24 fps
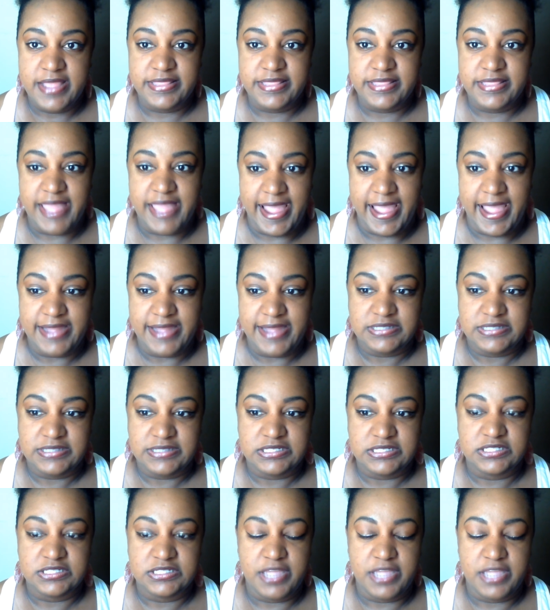that
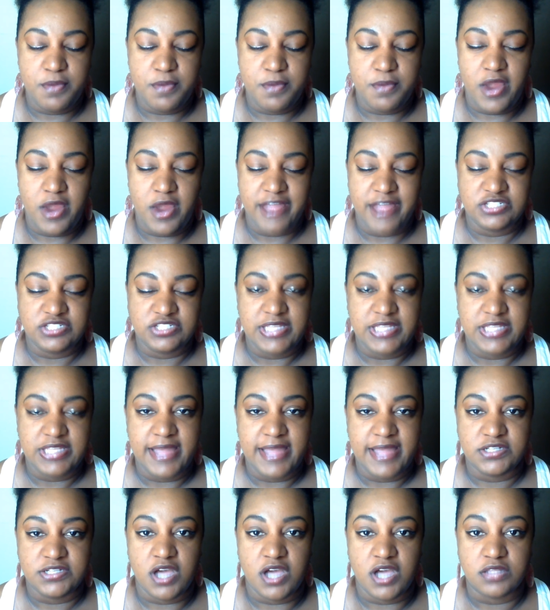Tamar actually
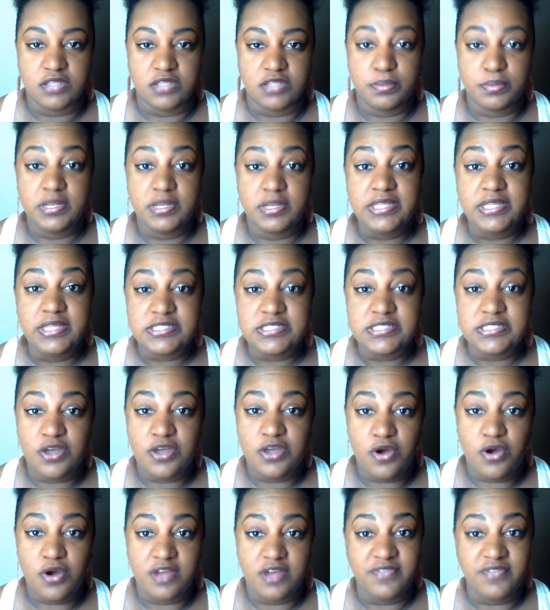had to call the police
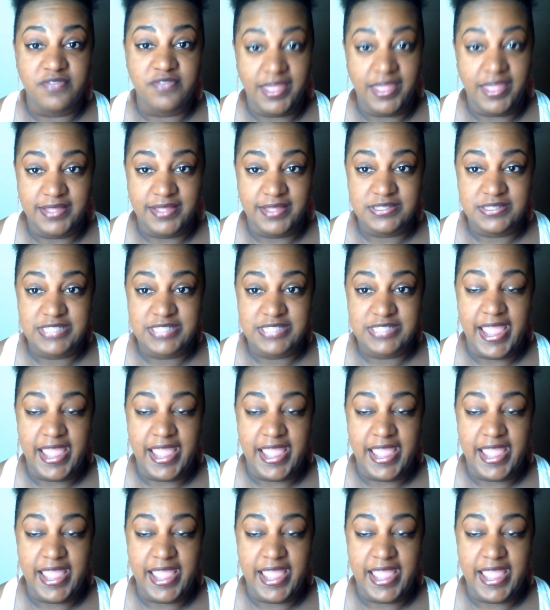on Vince.